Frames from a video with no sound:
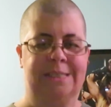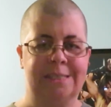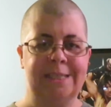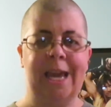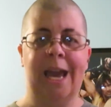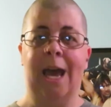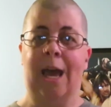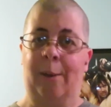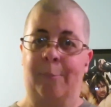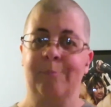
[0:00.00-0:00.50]

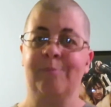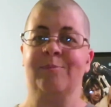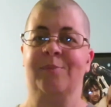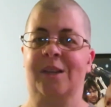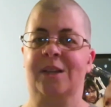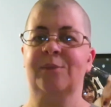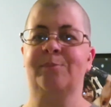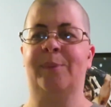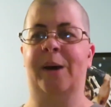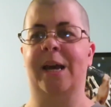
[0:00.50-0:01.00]
yeah.
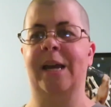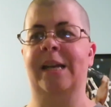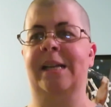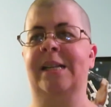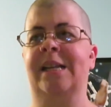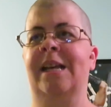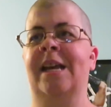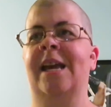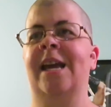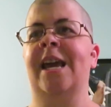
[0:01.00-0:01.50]

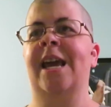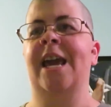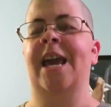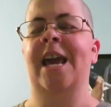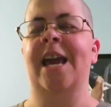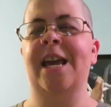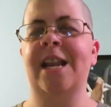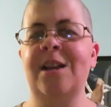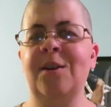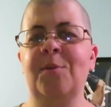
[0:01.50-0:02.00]
But
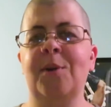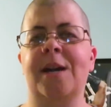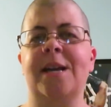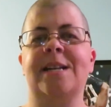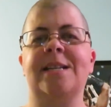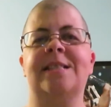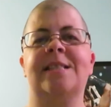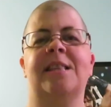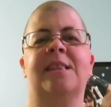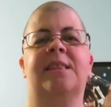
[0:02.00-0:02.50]

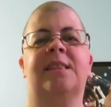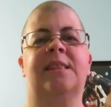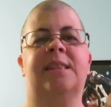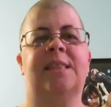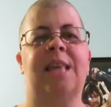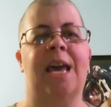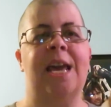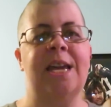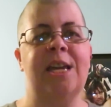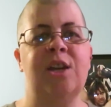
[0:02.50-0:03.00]
anyways,
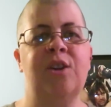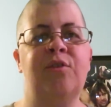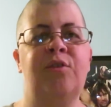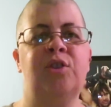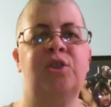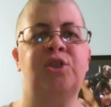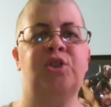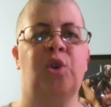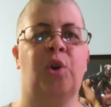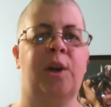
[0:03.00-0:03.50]
thank you
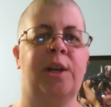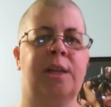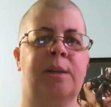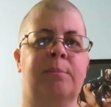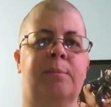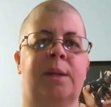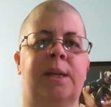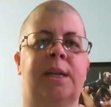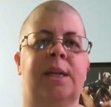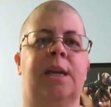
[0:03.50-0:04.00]
for
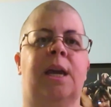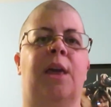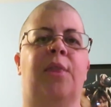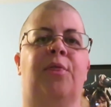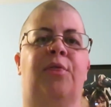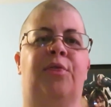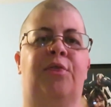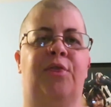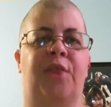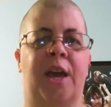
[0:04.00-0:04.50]
joining me.
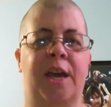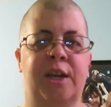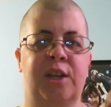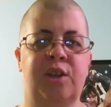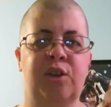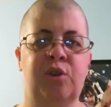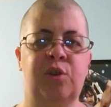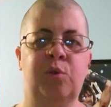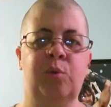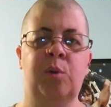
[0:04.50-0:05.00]

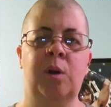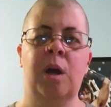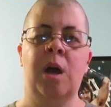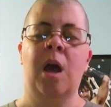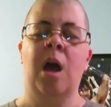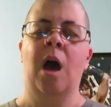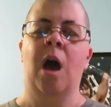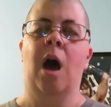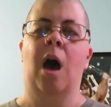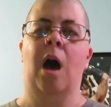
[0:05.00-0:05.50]
Thank you
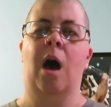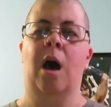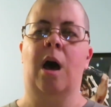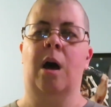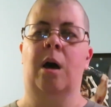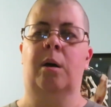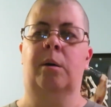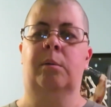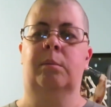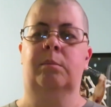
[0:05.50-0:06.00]

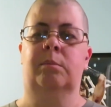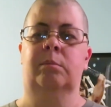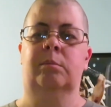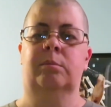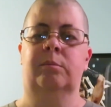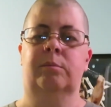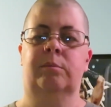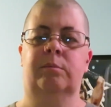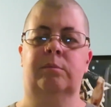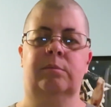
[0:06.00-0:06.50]

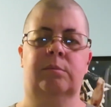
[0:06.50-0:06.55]
um,